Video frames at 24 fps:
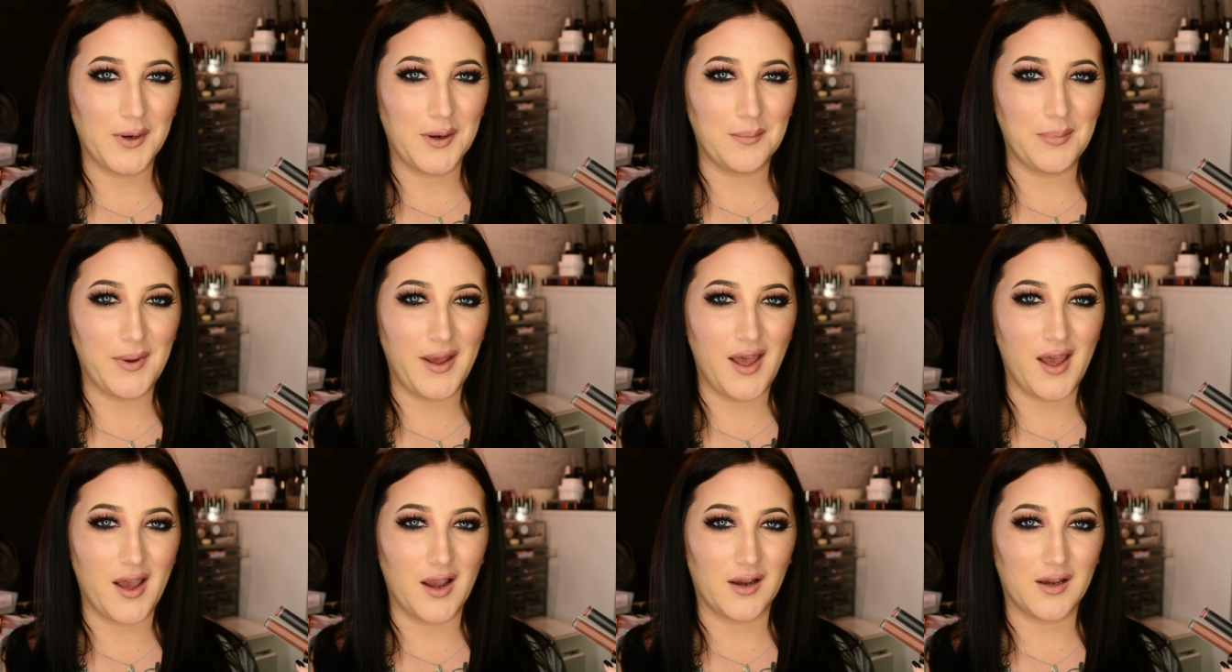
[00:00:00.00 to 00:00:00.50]
bring it
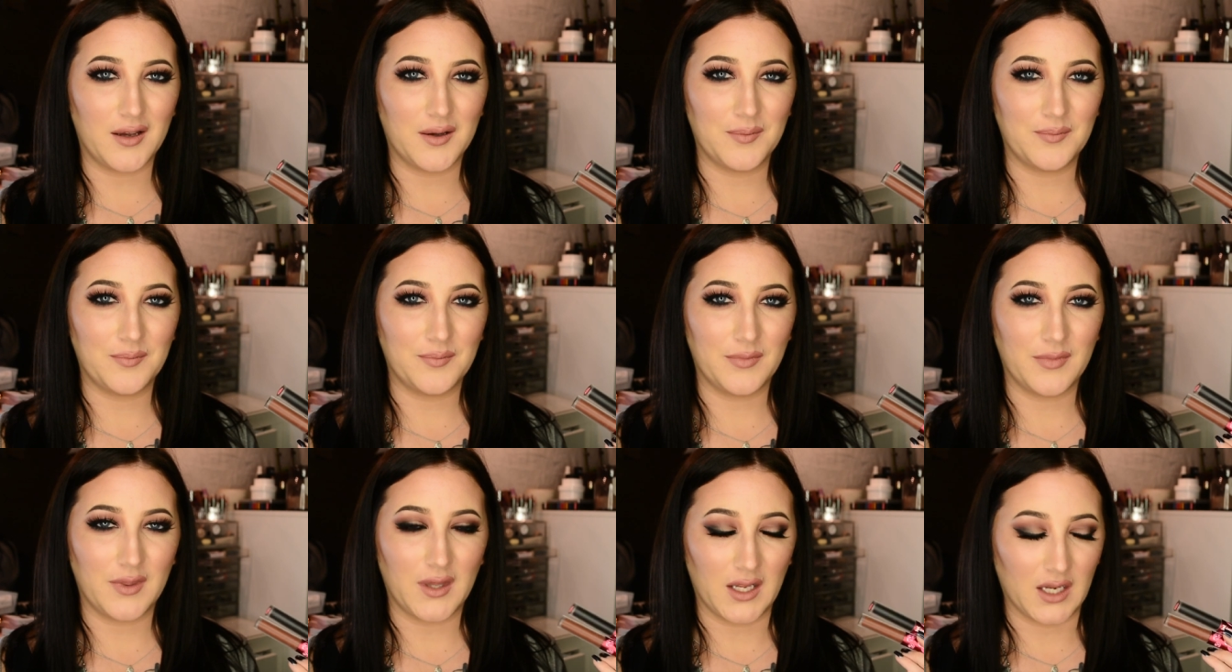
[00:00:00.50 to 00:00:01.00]
back.
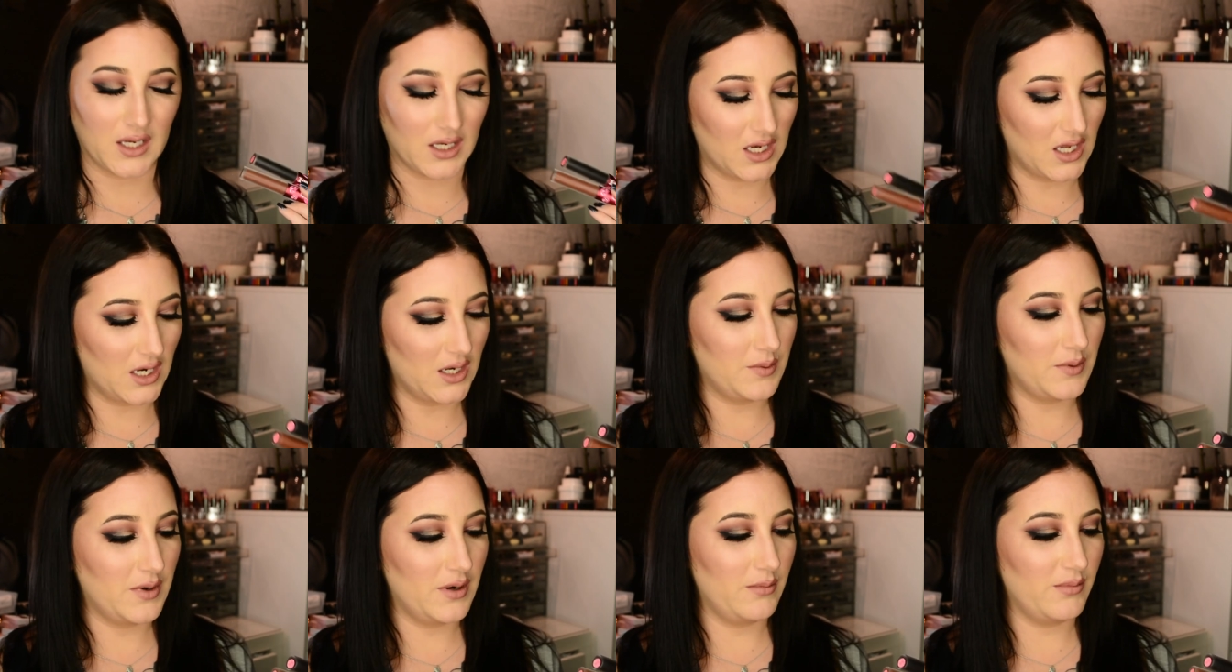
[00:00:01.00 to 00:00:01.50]

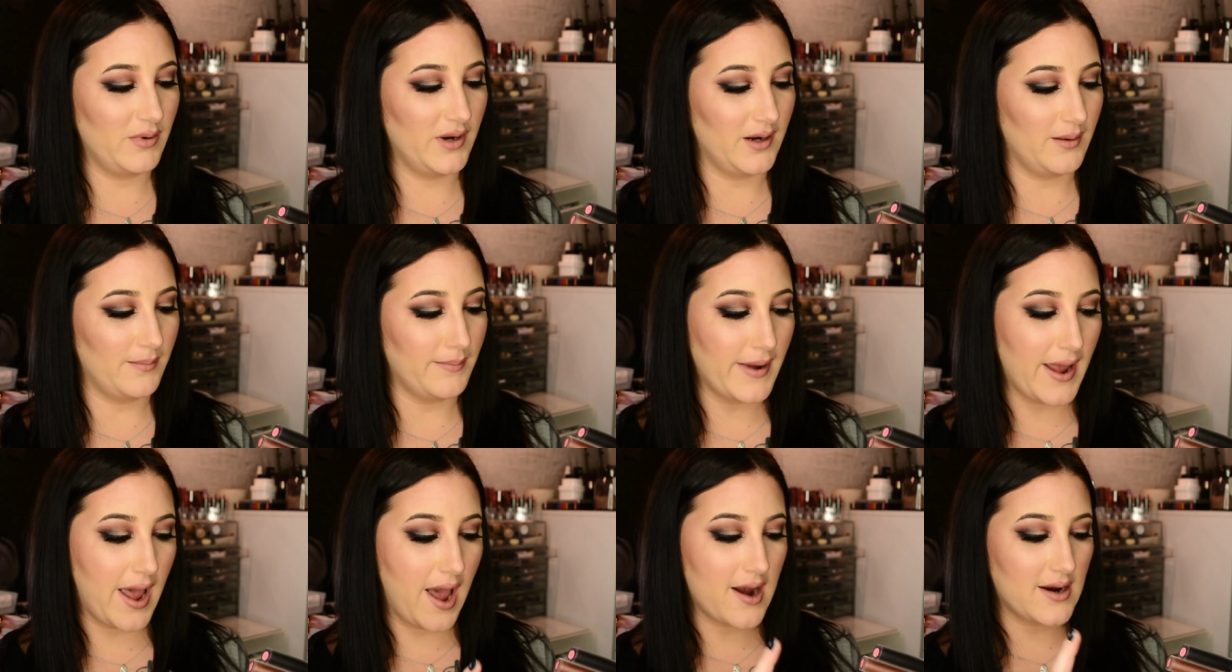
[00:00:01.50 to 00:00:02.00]
kind of want to bring
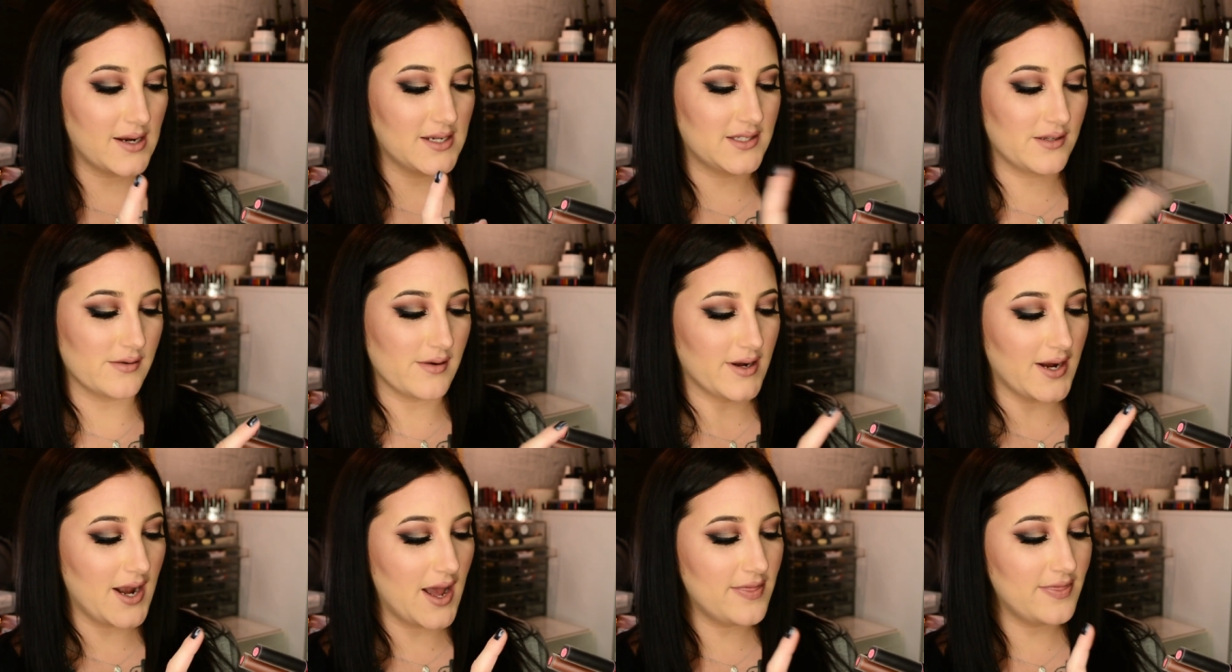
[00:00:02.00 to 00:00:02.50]
it back.
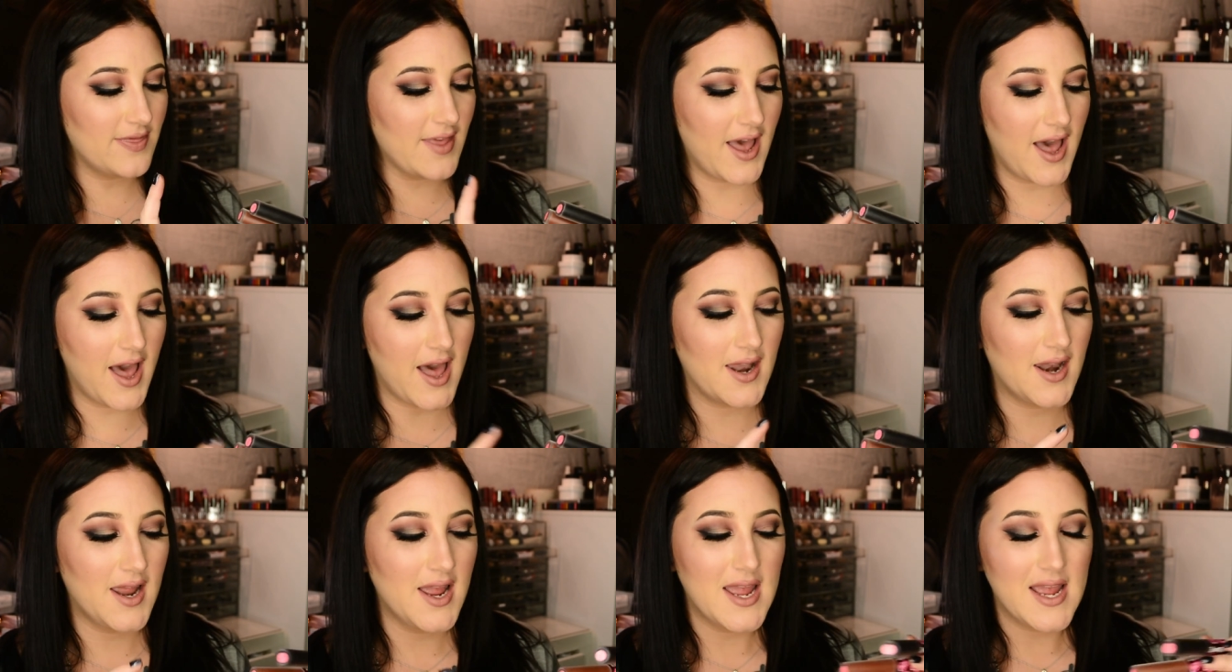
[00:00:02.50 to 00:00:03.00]
So I got
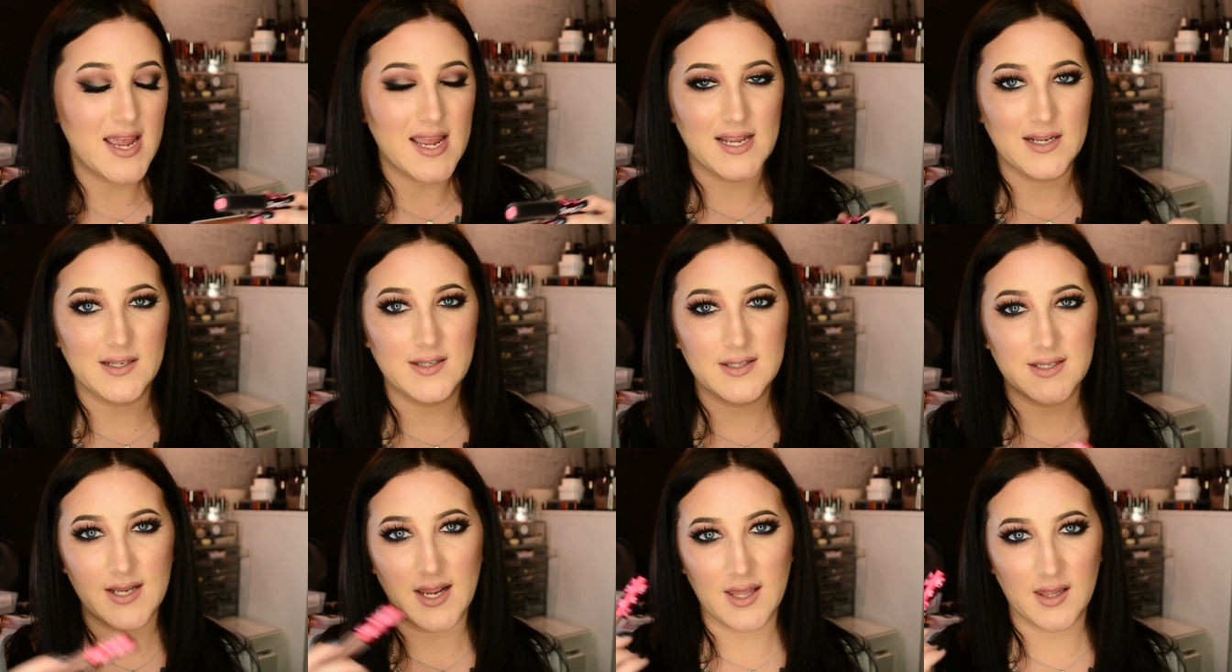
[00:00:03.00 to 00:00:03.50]
that
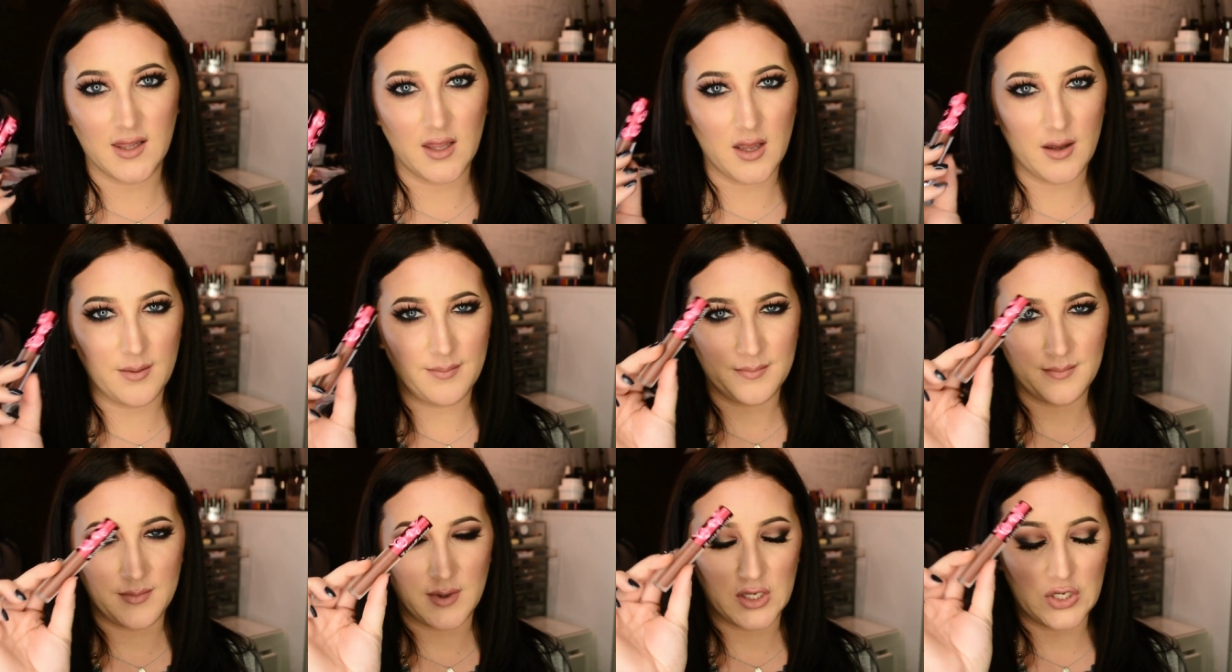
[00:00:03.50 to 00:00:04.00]
in
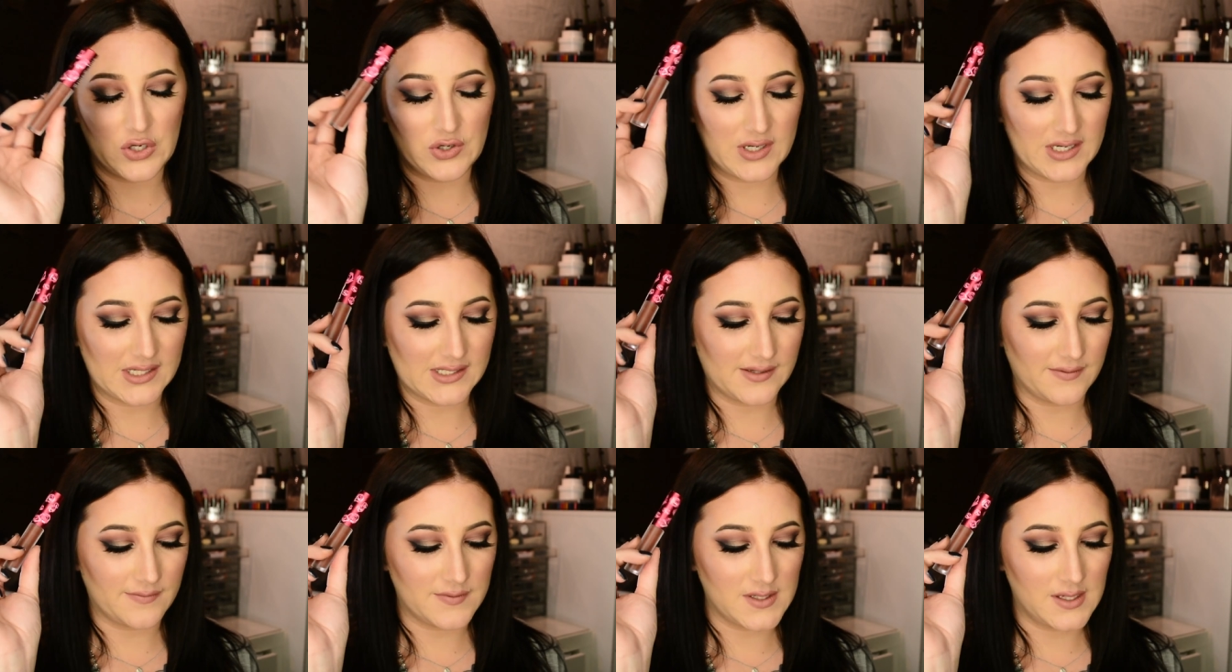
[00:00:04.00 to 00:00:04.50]
Salem. You
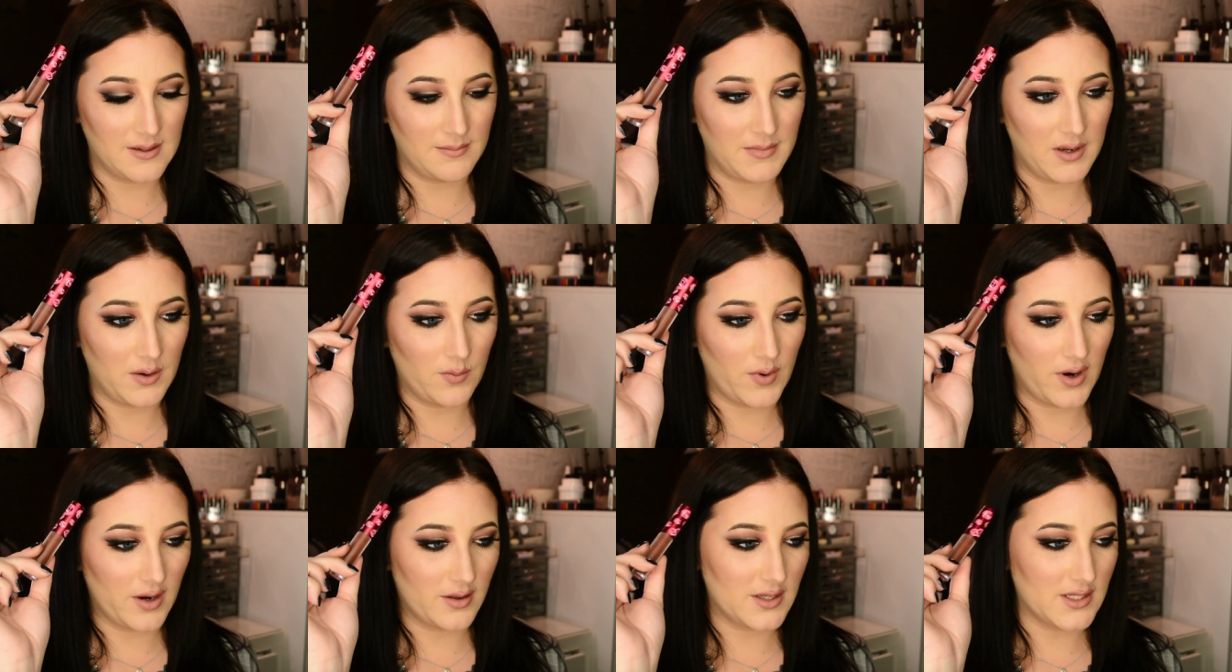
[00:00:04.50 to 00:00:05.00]
guys have seen
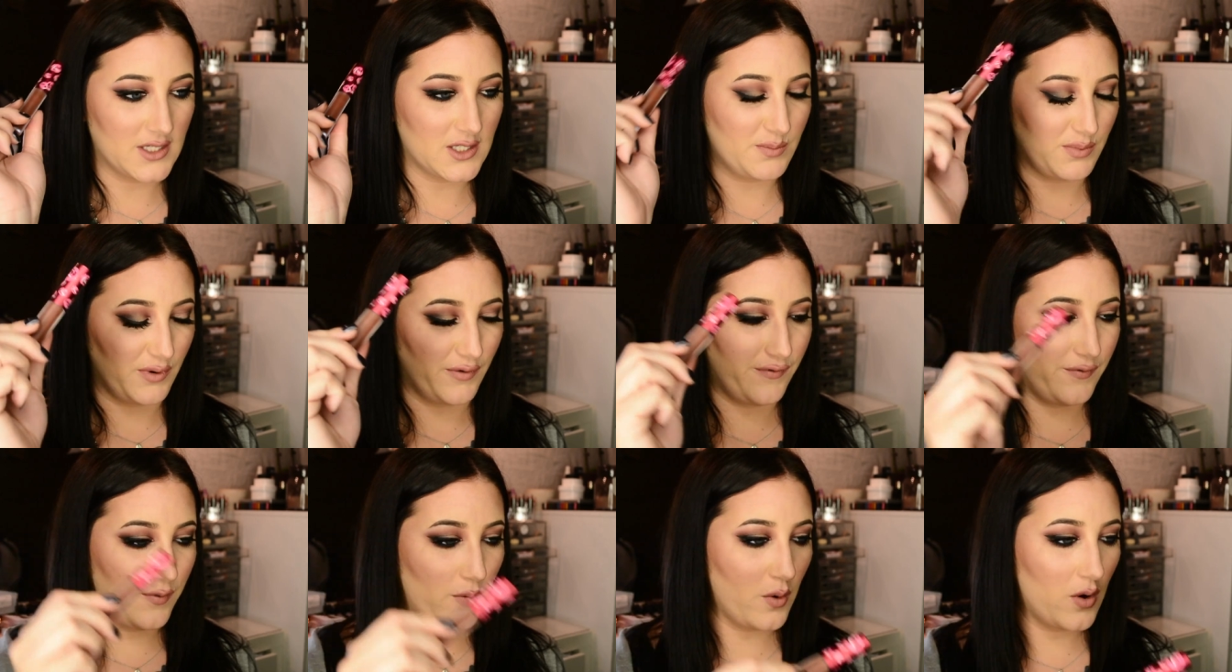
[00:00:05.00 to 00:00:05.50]
me wear this
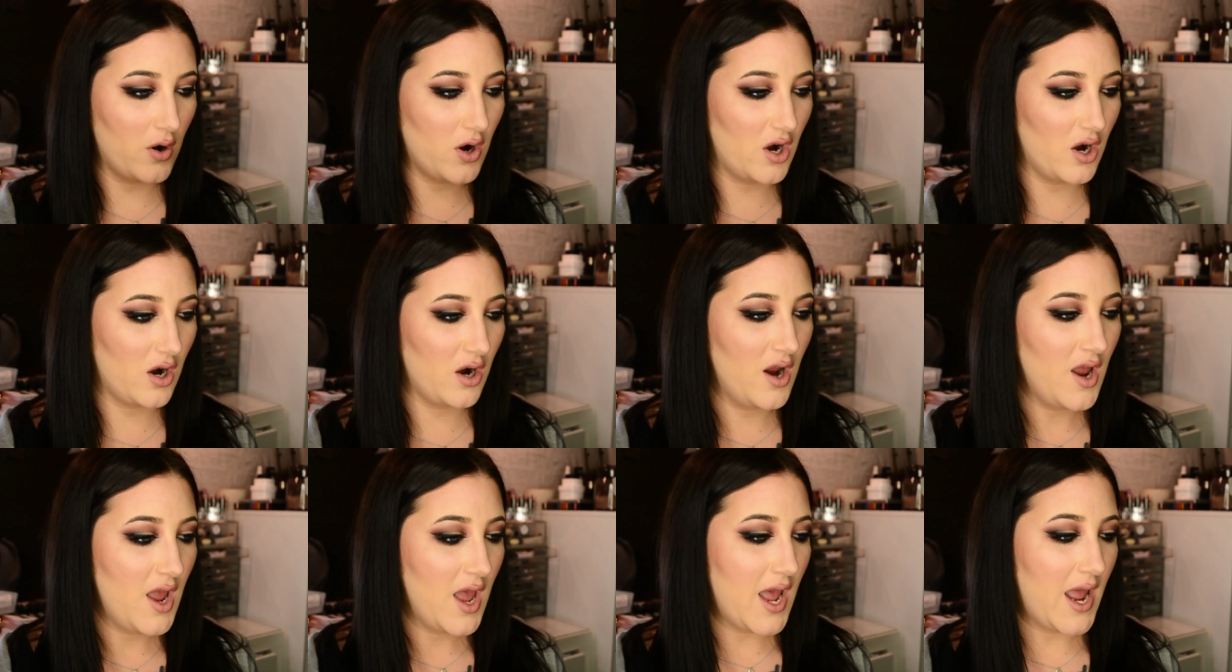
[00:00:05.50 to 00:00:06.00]

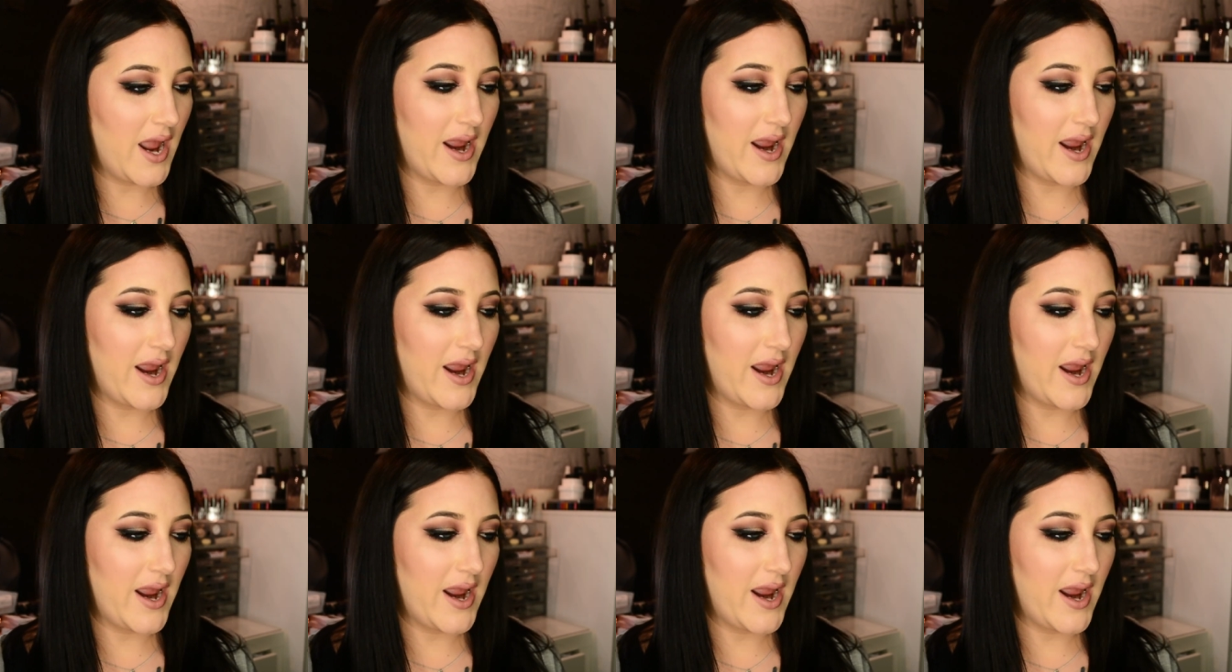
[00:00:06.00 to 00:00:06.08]
before.